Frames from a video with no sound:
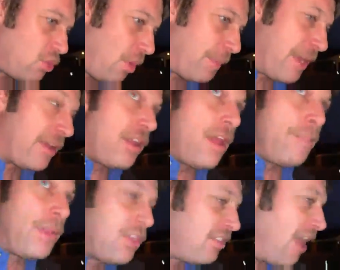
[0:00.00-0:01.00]
shopping.
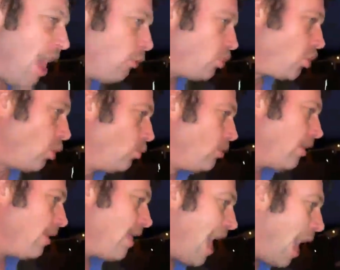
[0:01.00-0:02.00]
Because Uncle Shaun,
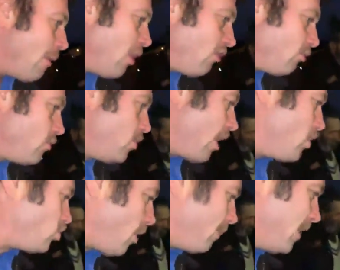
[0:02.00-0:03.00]
how else will you go
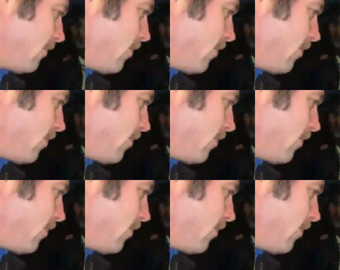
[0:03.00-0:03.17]
shopping